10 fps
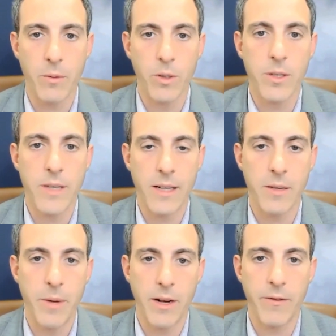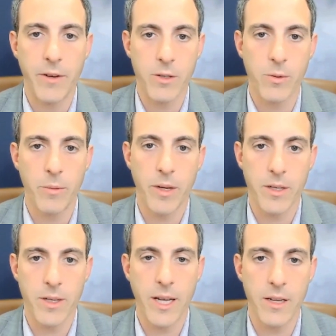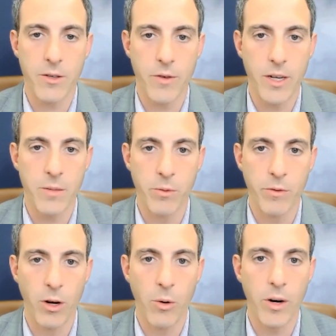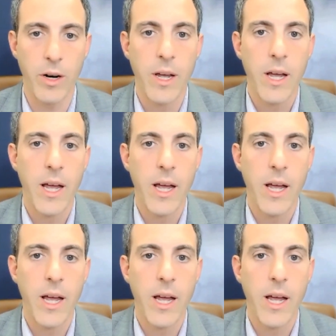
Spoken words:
will stand to benefit as well, because again, as rates move lower